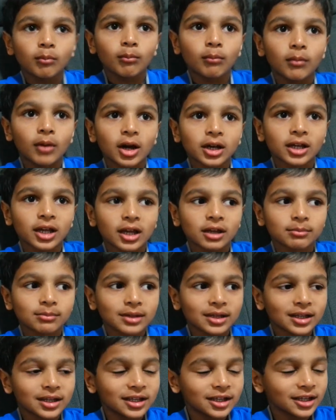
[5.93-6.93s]

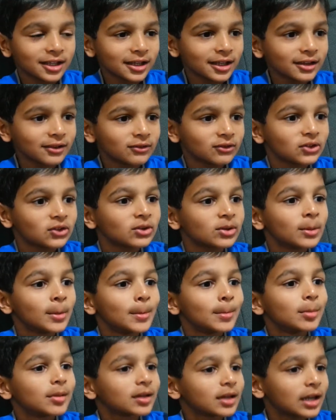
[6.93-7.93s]
Miami Heat.
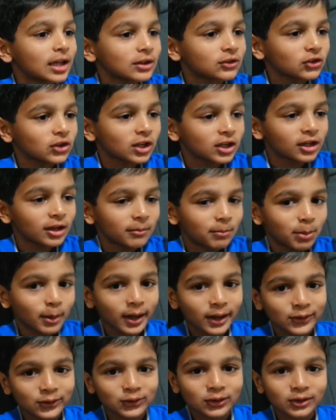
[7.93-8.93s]
Okay. Indiana
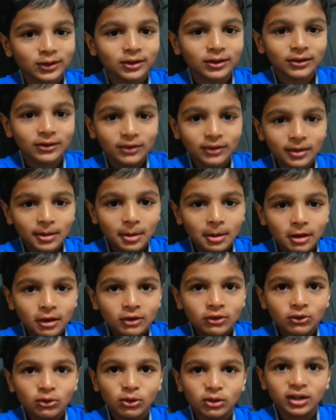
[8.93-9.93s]
Pacers.
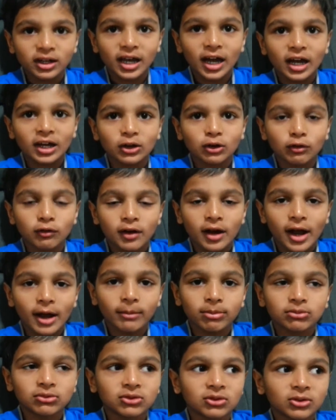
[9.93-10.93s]
Toronto
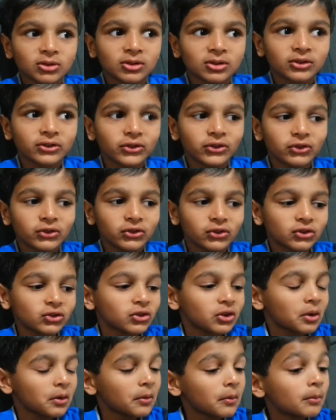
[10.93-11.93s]
Raptors.
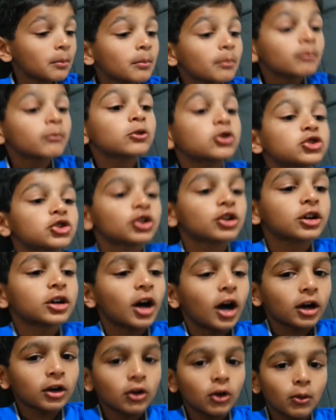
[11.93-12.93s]

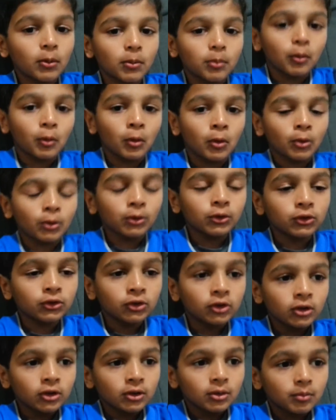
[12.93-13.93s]
Chicago Bulls.
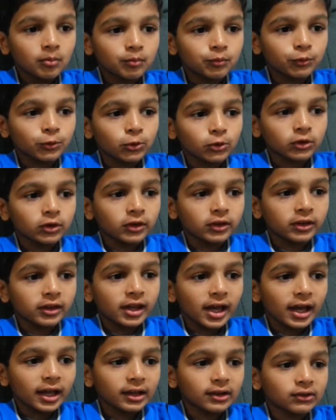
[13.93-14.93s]
Okay. Brooklyn
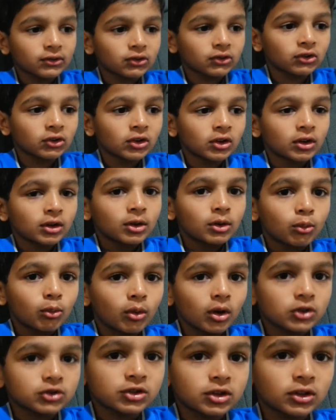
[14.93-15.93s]
Nets. Okay.
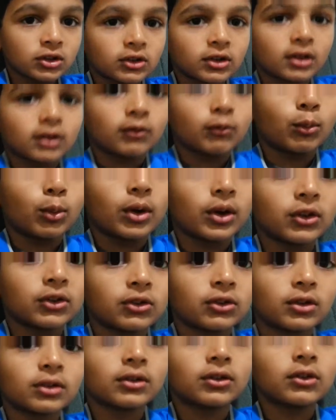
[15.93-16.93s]
Washington
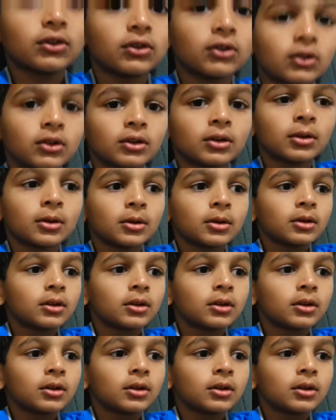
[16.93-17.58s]
Wizards. Okay.